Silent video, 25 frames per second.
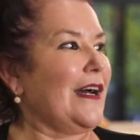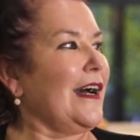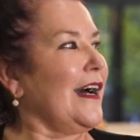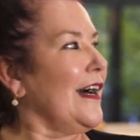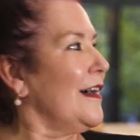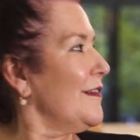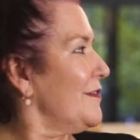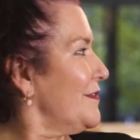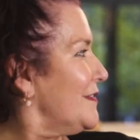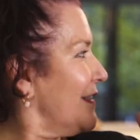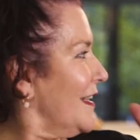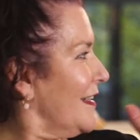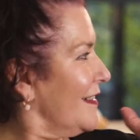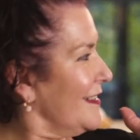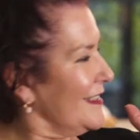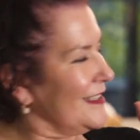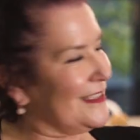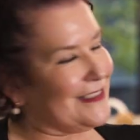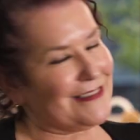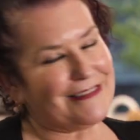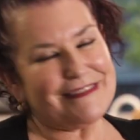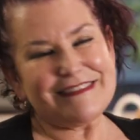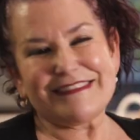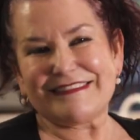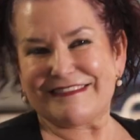after
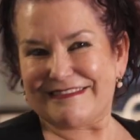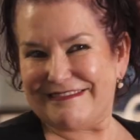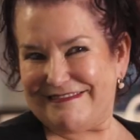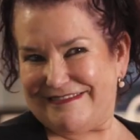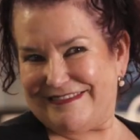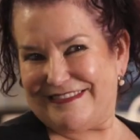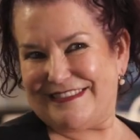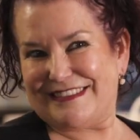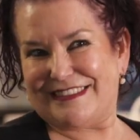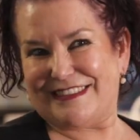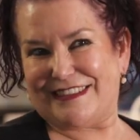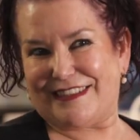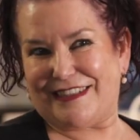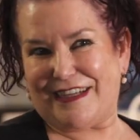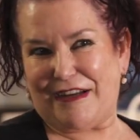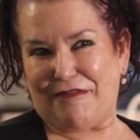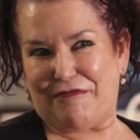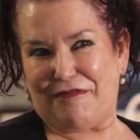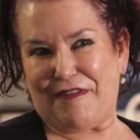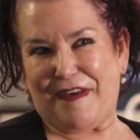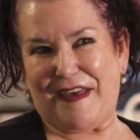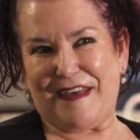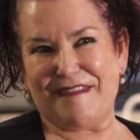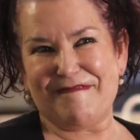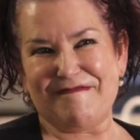this
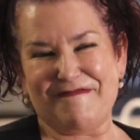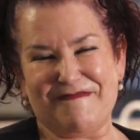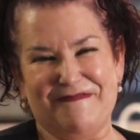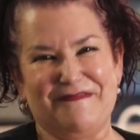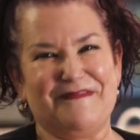cafe.